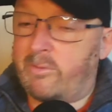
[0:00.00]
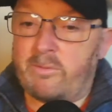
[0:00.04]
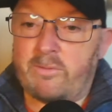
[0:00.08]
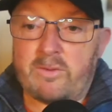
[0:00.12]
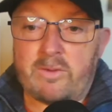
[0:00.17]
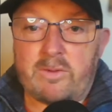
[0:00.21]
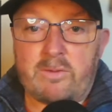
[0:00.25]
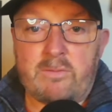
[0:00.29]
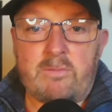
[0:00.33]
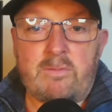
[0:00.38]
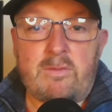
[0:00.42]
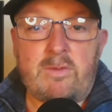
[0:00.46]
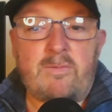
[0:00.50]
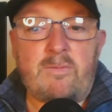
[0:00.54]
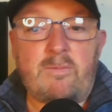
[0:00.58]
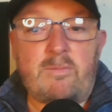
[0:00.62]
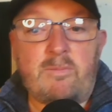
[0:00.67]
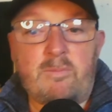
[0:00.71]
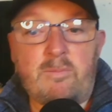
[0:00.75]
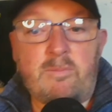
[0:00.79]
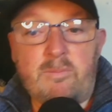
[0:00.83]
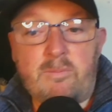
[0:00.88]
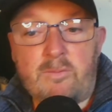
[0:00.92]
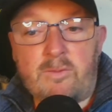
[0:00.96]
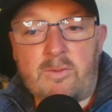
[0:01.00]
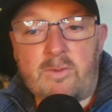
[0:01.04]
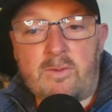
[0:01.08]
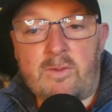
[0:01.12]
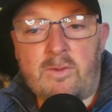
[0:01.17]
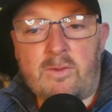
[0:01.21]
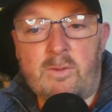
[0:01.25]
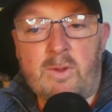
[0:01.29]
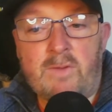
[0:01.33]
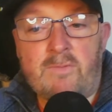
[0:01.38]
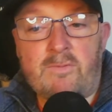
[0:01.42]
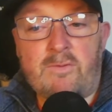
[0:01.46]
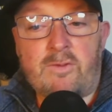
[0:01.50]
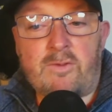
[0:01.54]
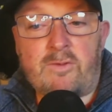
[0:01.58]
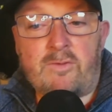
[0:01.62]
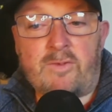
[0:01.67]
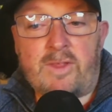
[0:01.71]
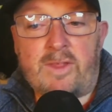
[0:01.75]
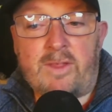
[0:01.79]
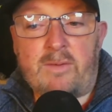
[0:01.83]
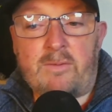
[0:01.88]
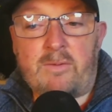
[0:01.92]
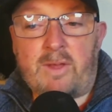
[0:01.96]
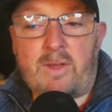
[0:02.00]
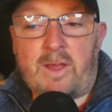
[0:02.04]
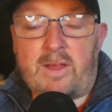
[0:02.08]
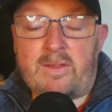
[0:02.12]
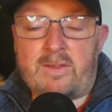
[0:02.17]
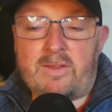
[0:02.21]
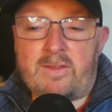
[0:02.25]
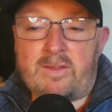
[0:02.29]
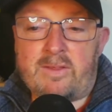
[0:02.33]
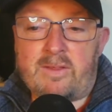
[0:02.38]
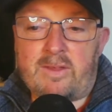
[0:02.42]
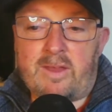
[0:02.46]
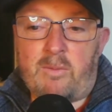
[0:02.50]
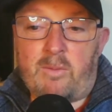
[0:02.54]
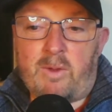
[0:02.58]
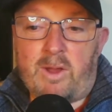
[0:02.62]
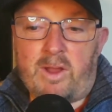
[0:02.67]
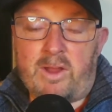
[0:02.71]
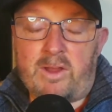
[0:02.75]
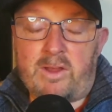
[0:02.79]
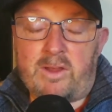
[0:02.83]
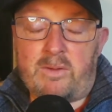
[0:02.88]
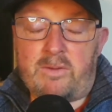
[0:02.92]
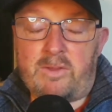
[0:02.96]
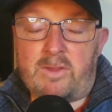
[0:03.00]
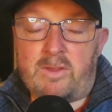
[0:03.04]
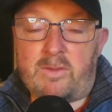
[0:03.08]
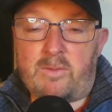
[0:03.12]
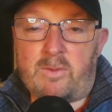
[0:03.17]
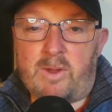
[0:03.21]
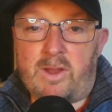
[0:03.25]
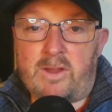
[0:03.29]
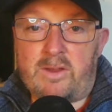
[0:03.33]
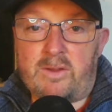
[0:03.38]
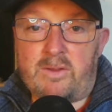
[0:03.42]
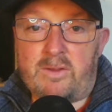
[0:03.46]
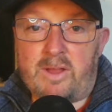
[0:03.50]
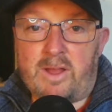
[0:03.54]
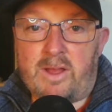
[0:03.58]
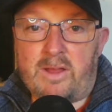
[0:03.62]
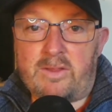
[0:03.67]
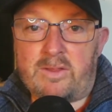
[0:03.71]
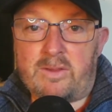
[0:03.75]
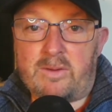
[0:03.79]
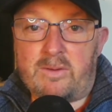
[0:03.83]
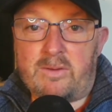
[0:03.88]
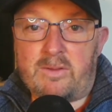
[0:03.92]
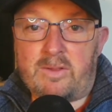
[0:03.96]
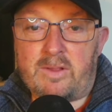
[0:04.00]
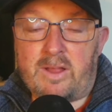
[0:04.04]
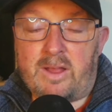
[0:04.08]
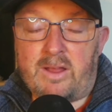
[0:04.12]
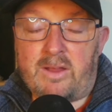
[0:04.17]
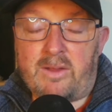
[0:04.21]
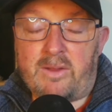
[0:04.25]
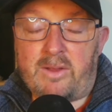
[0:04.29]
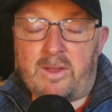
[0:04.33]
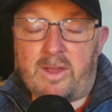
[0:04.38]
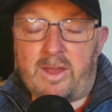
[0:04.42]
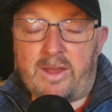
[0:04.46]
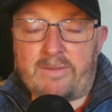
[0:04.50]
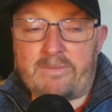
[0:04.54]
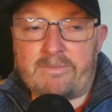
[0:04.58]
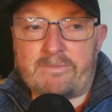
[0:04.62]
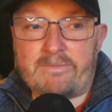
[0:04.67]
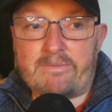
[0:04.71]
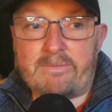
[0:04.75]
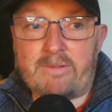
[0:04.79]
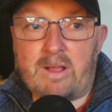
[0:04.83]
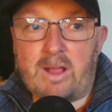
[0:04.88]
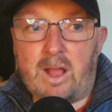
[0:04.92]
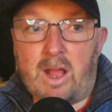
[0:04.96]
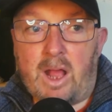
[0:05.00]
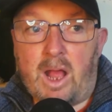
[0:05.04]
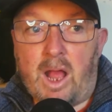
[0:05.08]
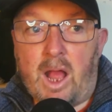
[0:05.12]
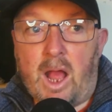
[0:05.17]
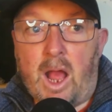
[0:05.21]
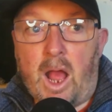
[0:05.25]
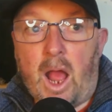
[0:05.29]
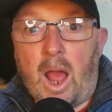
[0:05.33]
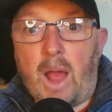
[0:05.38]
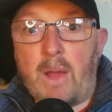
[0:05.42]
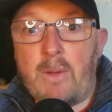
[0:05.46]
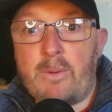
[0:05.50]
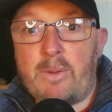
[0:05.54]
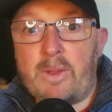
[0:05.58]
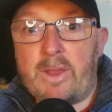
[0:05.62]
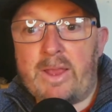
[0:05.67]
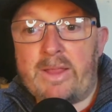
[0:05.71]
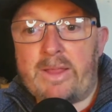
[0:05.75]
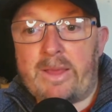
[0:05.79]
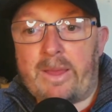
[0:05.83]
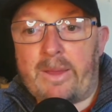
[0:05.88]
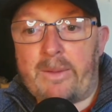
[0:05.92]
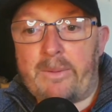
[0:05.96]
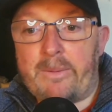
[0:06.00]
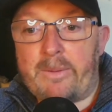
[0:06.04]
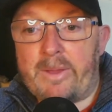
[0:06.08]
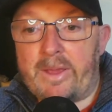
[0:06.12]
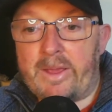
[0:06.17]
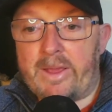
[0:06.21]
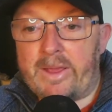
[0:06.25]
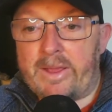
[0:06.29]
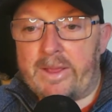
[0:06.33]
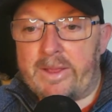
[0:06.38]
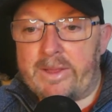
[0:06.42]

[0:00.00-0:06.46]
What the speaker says: and Twitter and stuff like that were asked, saying, why are you doing this? Why are you doing that? So it's like, okay. Okie dokie.